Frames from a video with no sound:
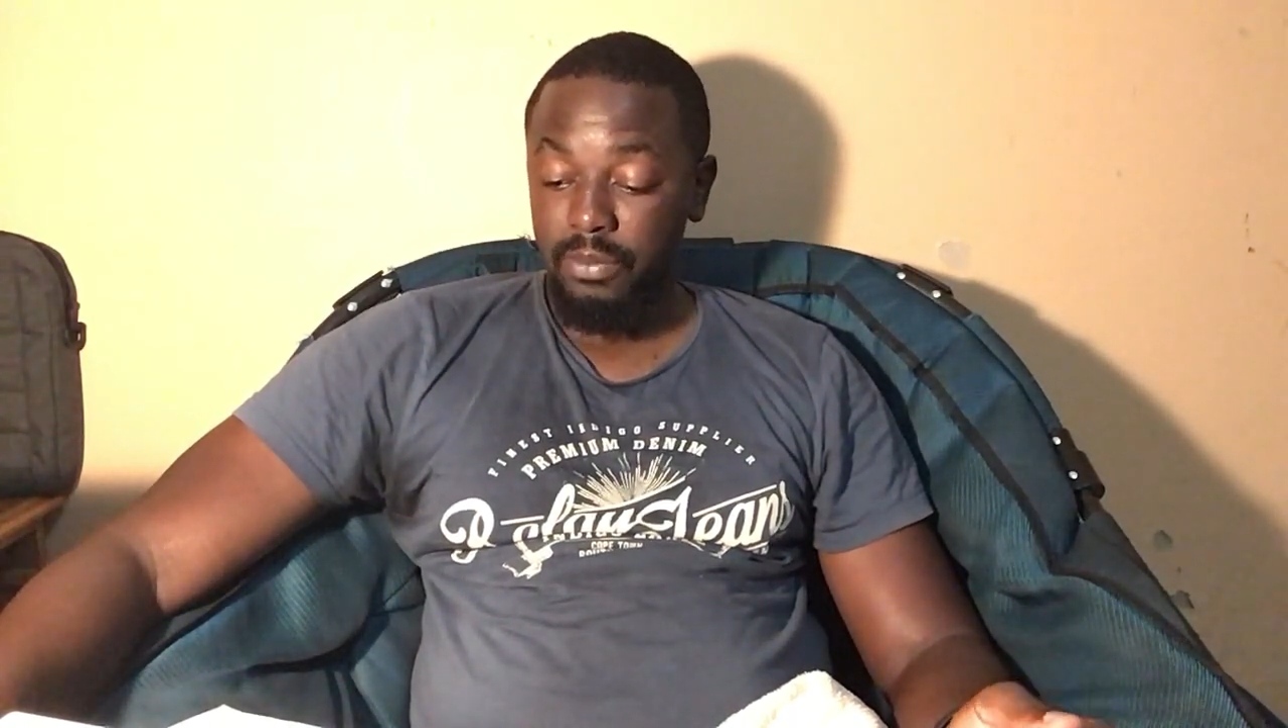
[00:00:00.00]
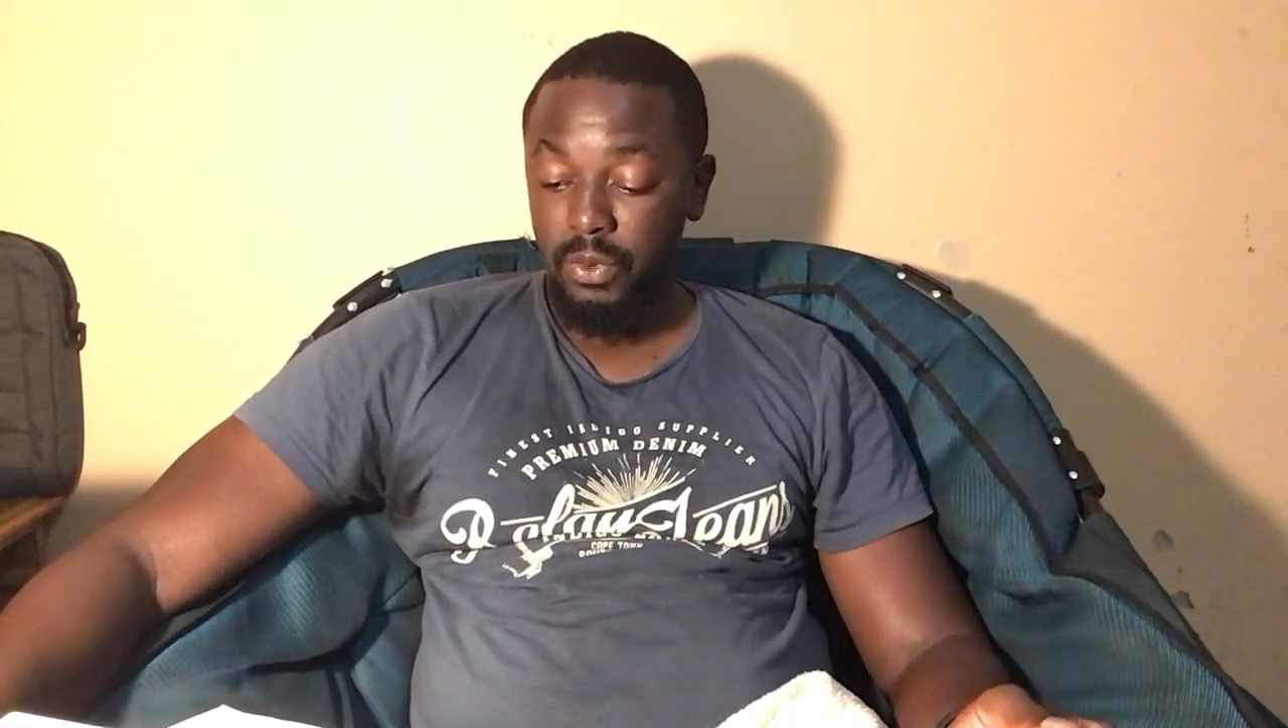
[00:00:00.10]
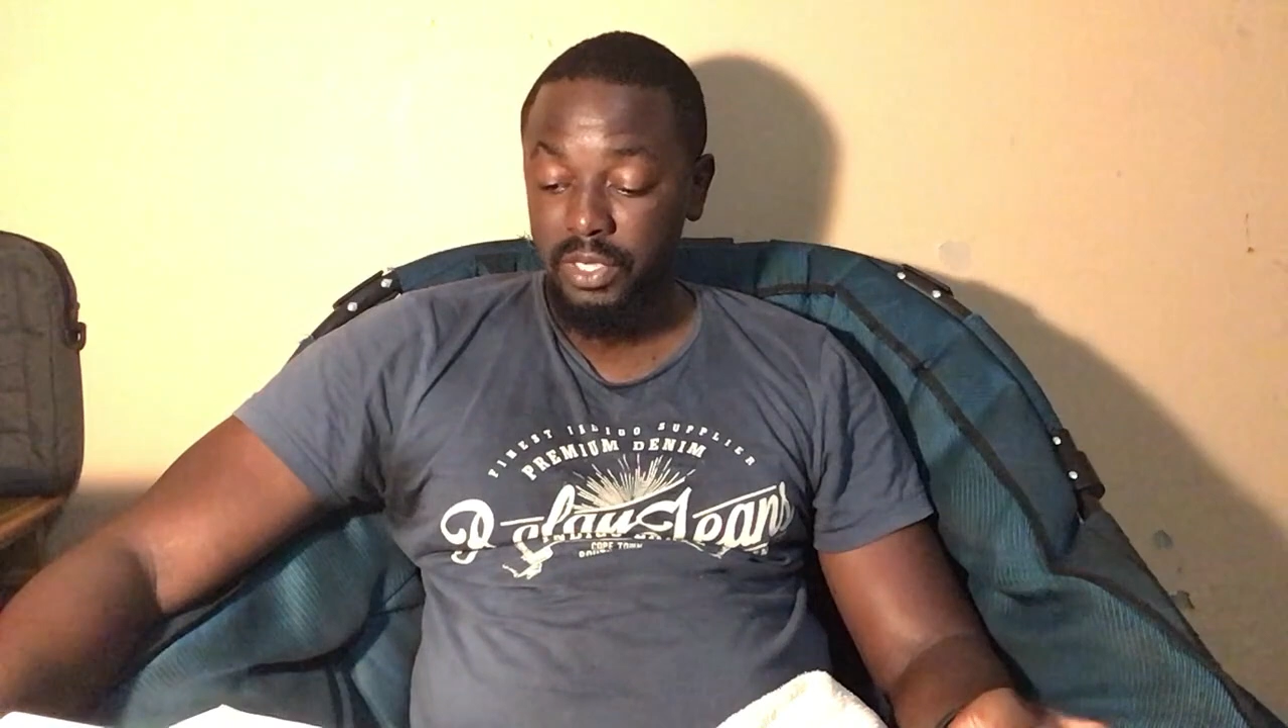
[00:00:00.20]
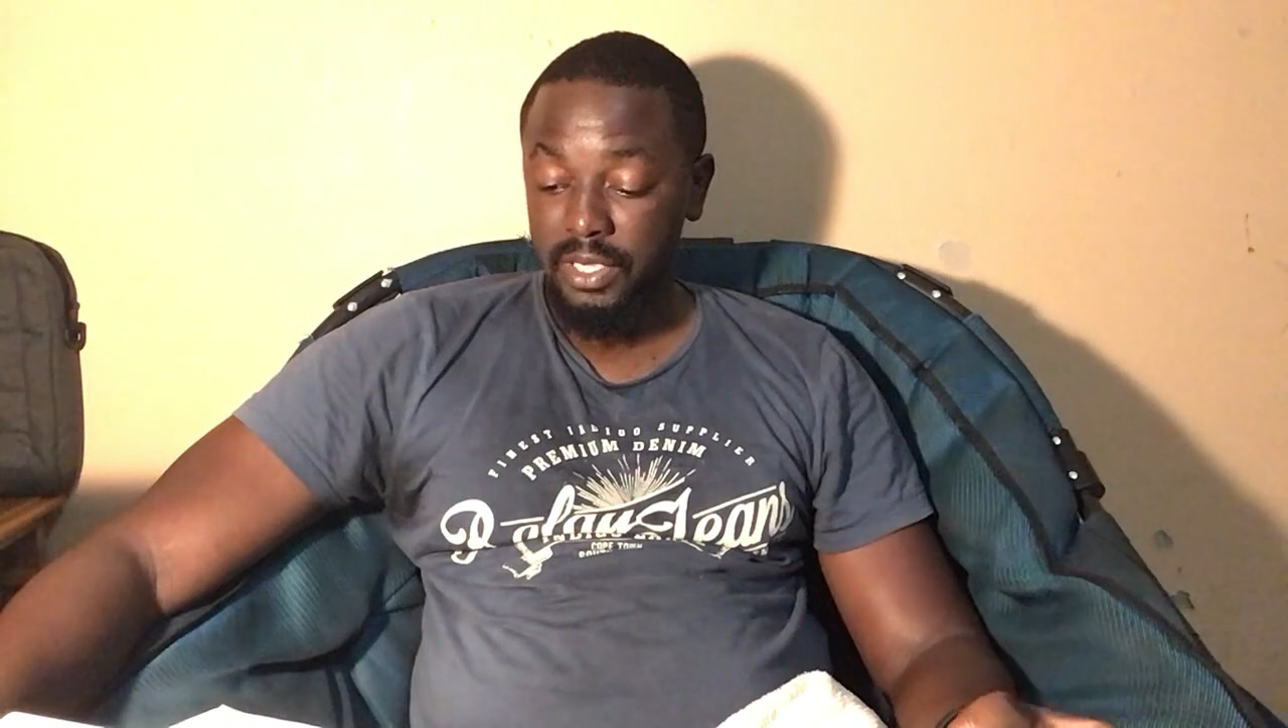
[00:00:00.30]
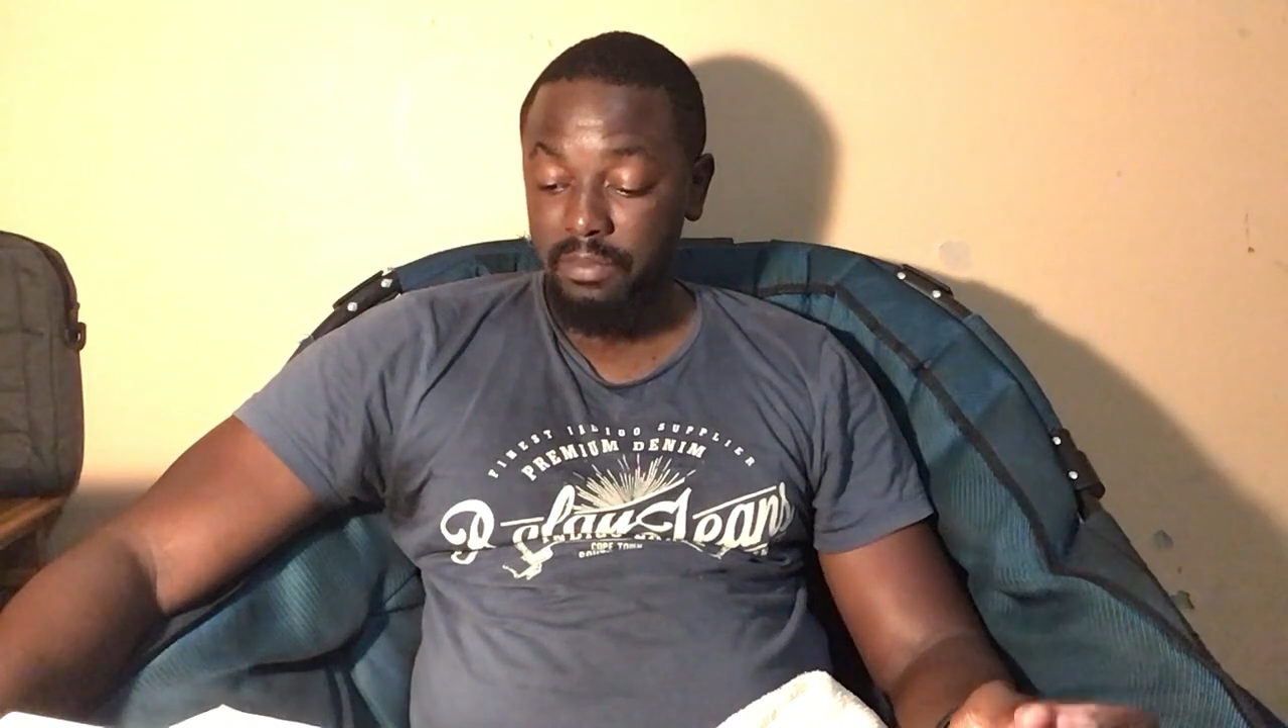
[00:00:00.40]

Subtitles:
process,